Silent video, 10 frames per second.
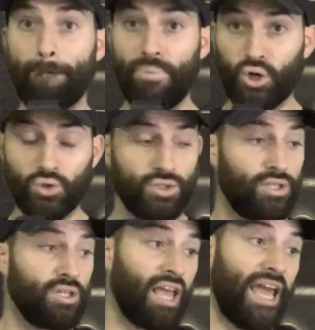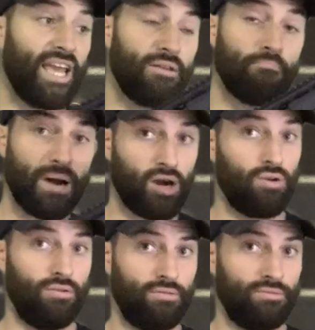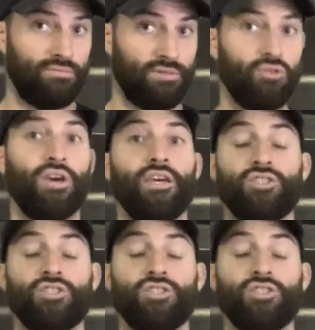bolt and barrel, okay?